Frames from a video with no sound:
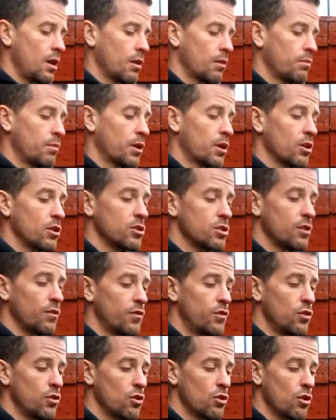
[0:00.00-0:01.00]
because
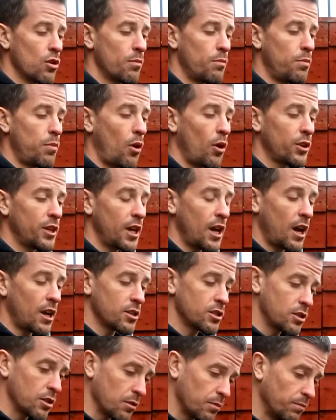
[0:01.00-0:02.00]
if your body has
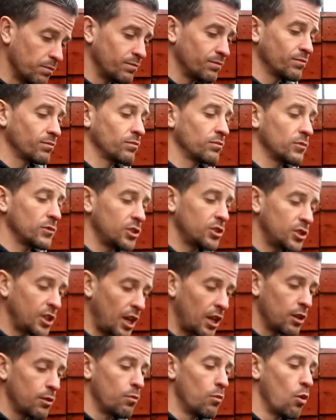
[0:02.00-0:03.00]
to
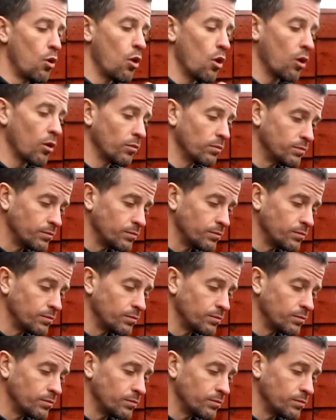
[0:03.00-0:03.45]
send more